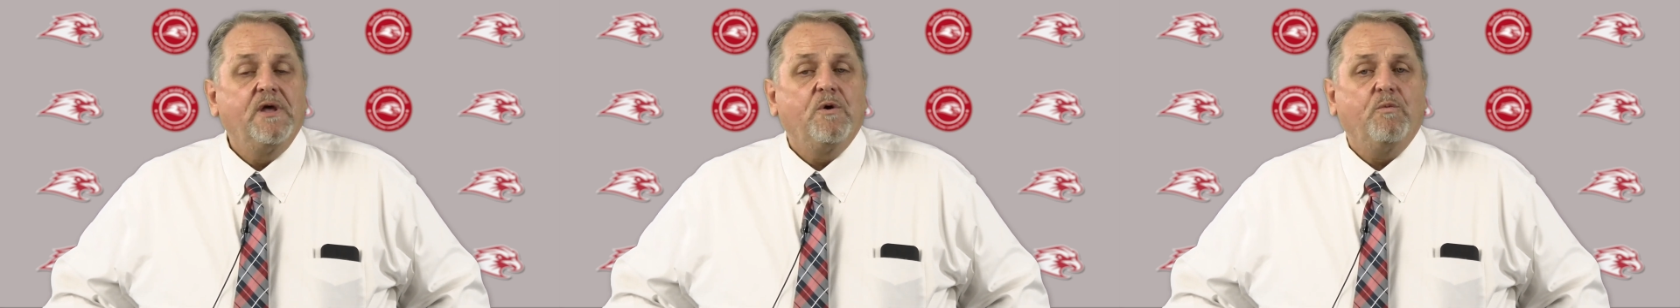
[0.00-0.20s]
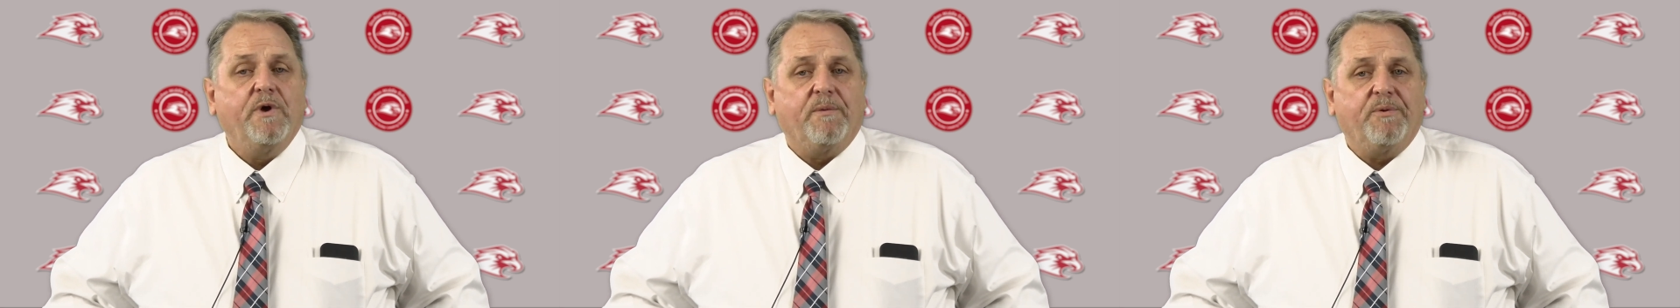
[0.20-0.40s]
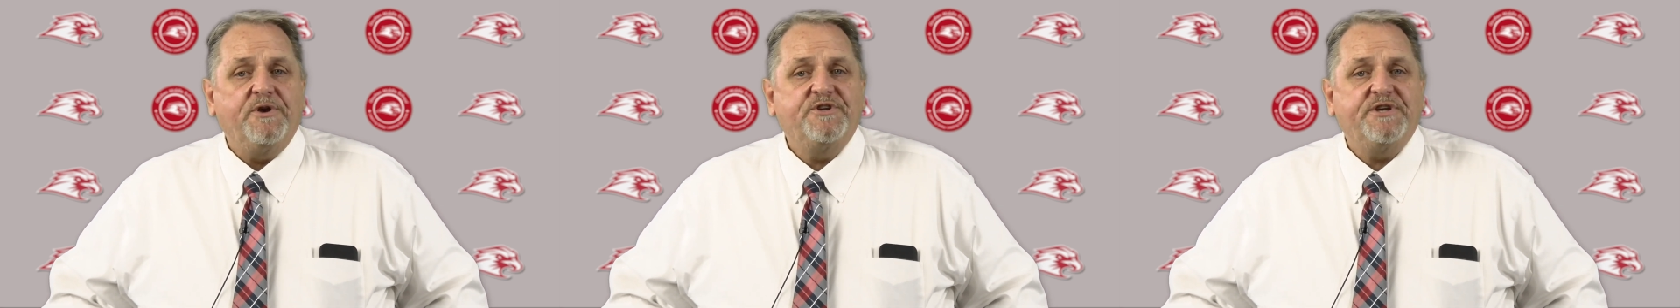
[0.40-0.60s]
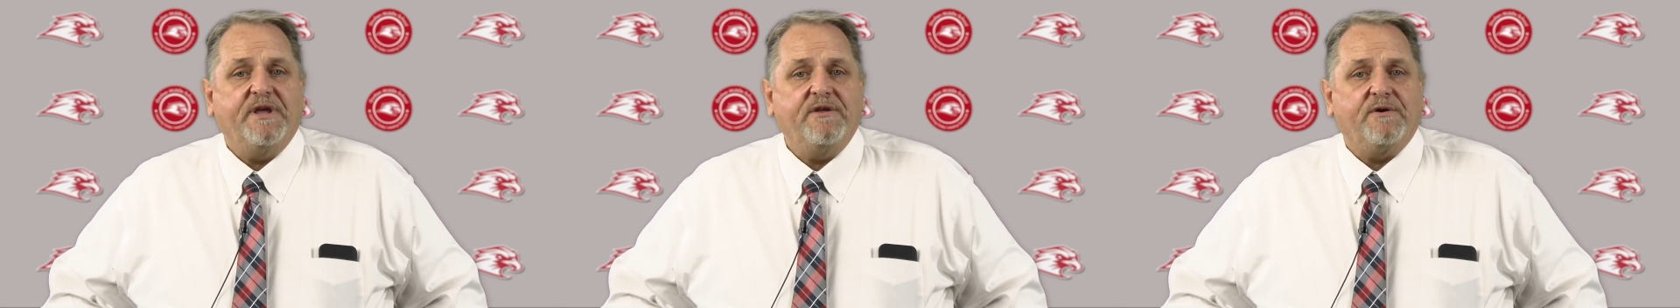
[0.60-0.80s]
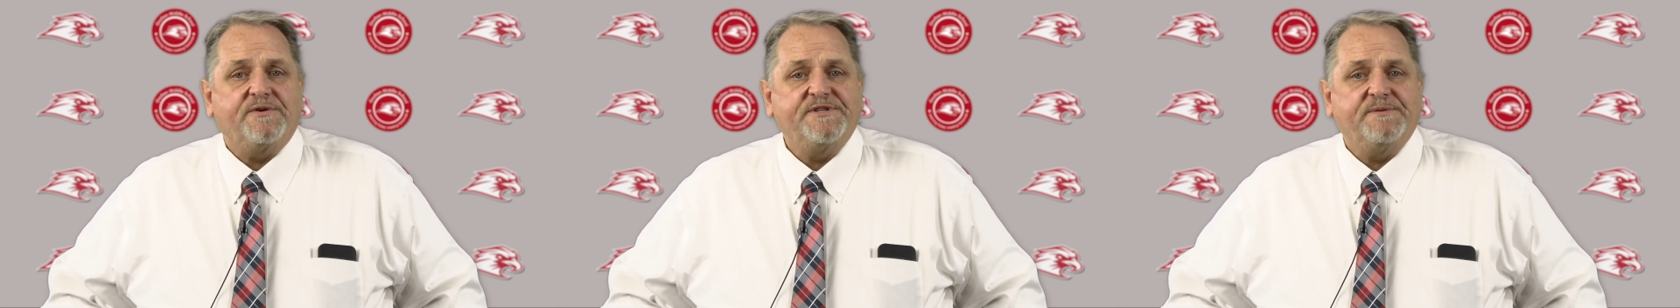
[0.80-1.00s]
We appreciate
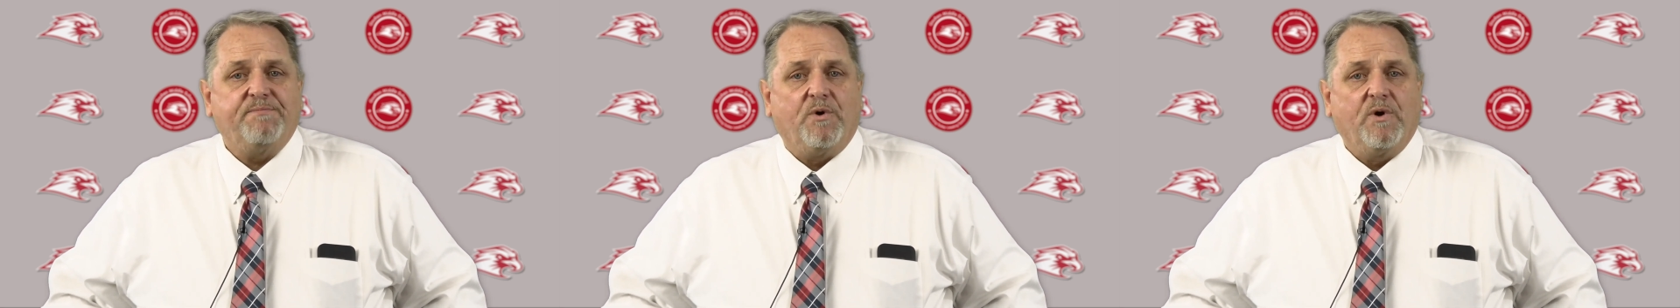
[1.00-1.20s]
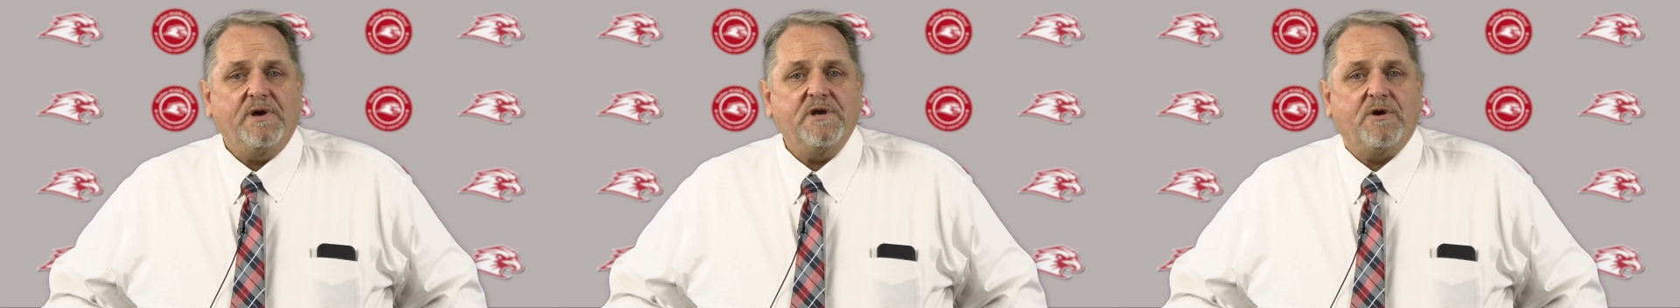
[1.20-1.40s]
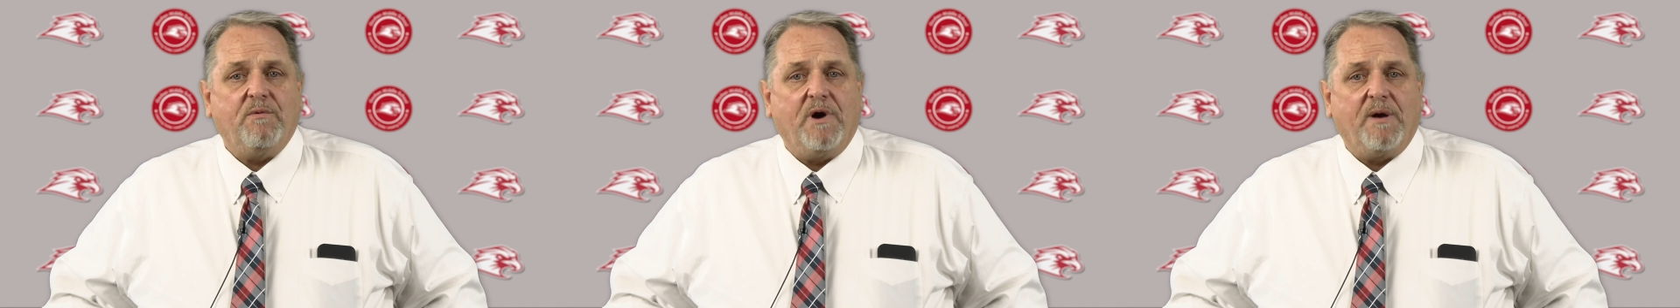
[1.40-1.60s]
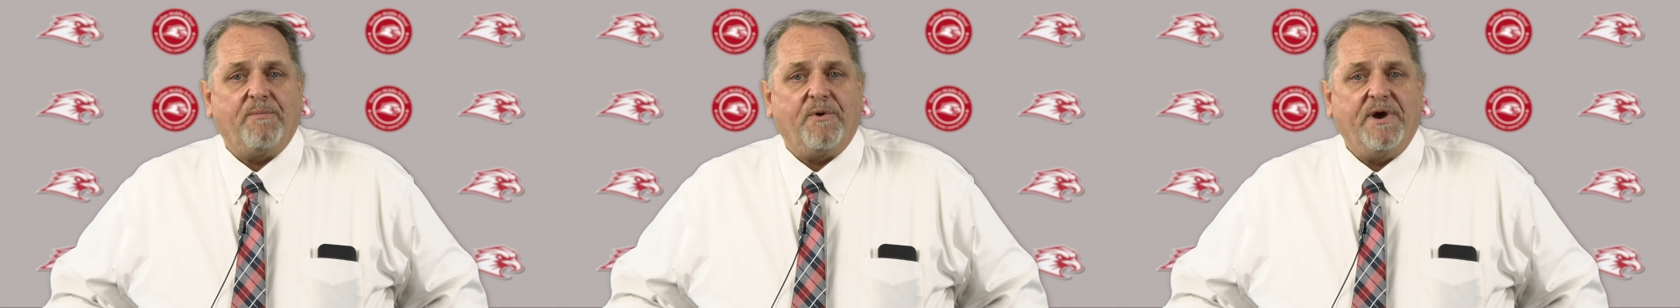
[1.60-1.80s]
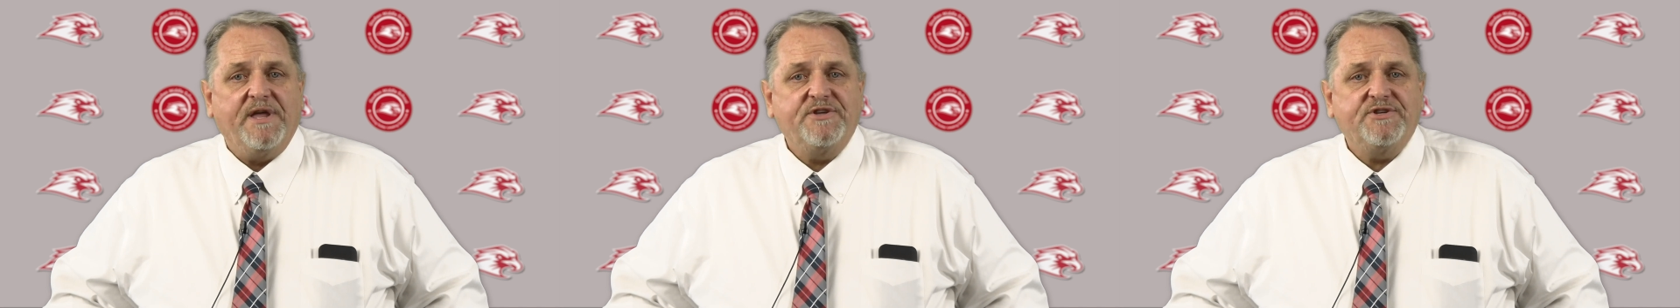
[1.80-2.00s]
your support and
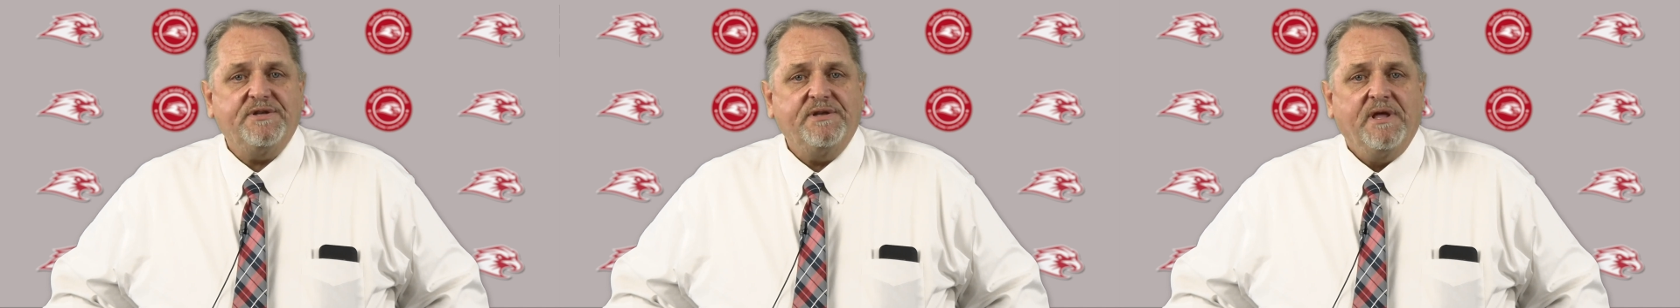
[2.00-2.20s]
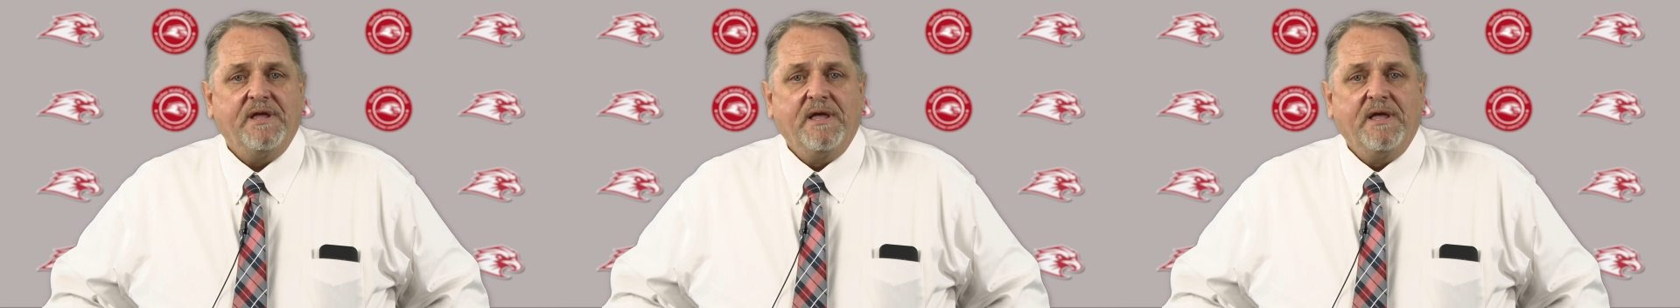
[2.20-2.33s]
cooperation